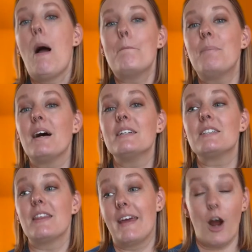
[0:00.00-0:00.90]
but
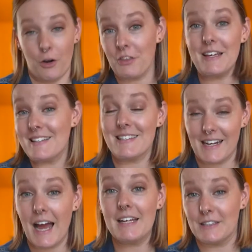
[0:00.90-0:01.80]
they are things that
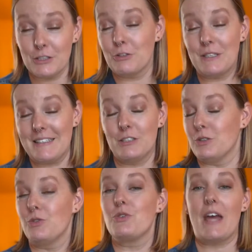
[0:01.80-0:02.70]
I literally
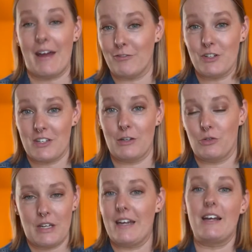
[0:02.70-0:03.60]
use every single
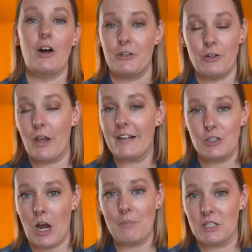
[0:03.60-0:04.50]
day and are
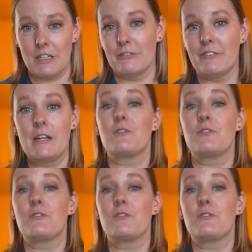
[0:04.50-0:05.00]
top tier faves.